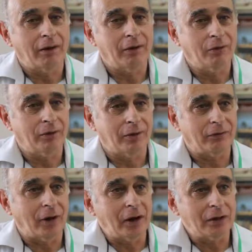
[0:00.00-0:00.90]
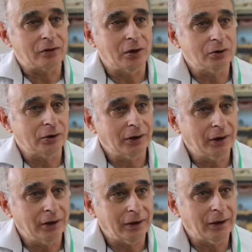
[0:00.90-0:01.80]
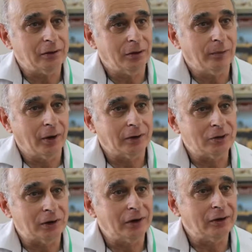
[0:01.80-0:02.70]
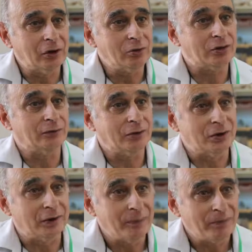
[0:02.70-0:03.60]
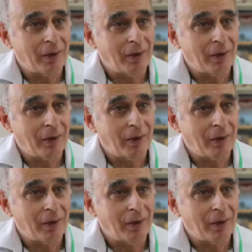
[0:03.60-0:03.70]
is that social learning demands inclusivity